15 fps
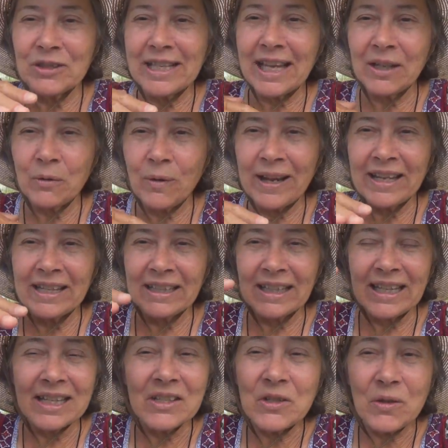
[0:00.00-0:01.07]
segueing
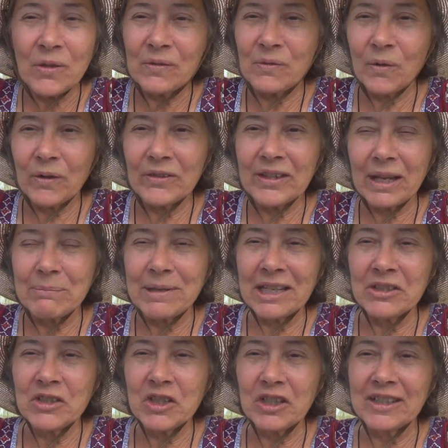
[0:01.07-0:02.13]
into the fourth
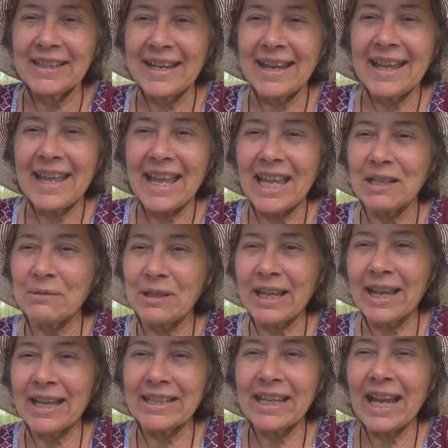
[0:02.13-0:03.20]
dimension and,
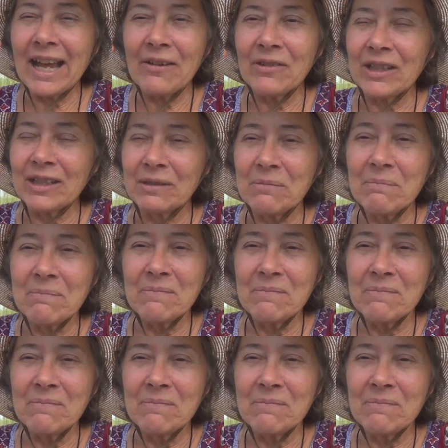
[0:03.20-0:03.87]
and having